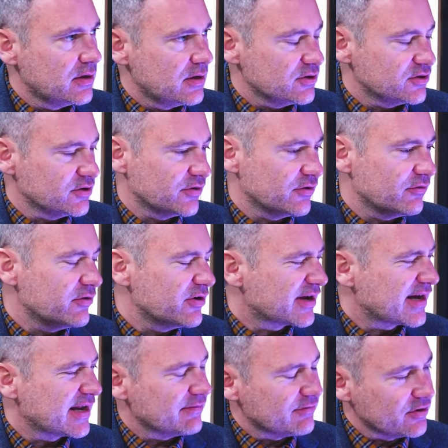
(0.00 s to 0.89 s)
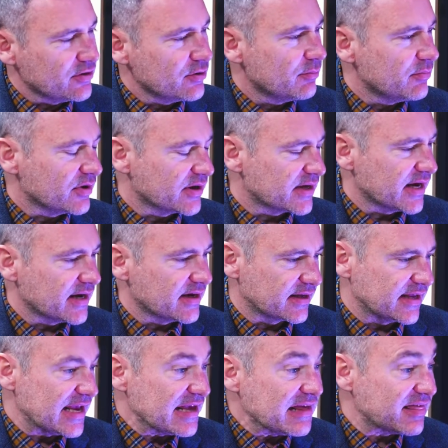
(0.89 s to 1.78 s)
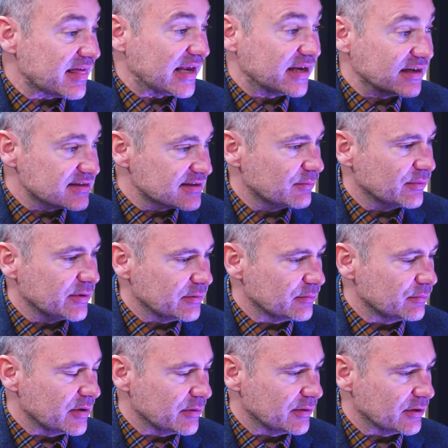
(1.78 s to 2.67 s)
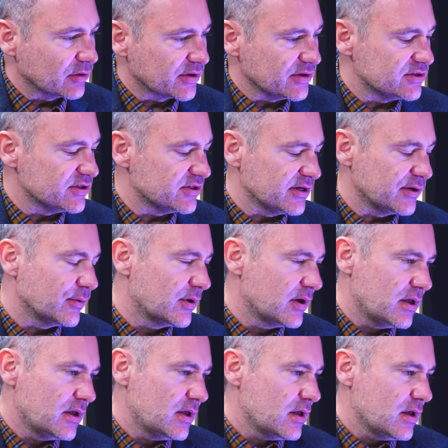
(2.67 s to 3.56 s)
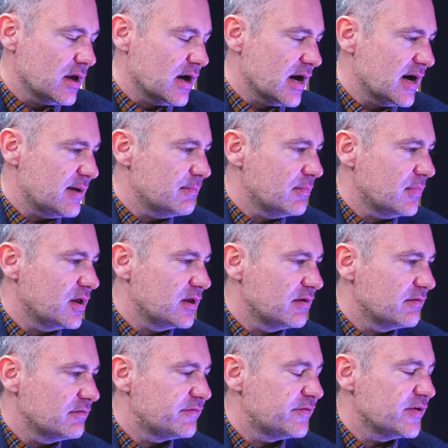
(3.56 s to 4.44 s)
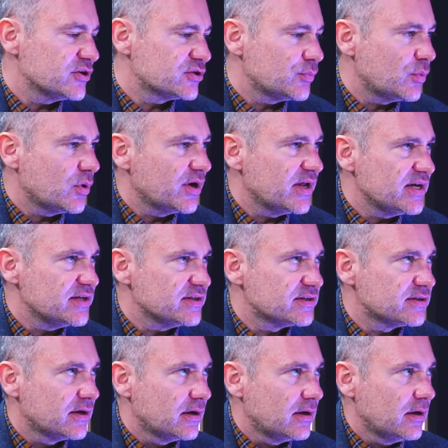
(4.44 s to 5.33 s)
So there are kind of a number of kind of key things that we were looking to do. First one is